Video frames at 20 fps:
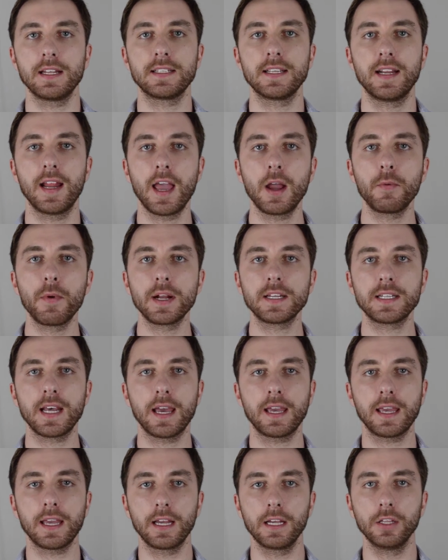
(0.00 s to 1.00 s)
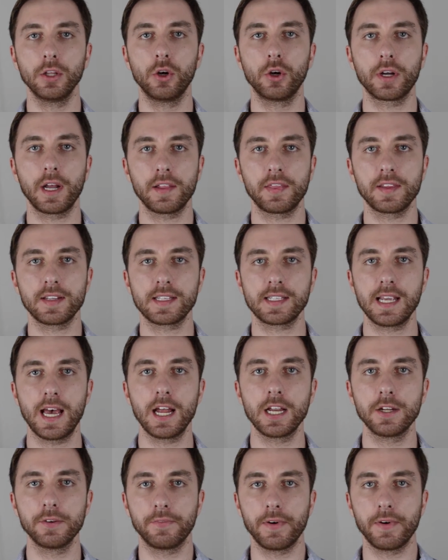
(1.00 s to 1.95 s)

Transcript: and today we're taking a look at the Sound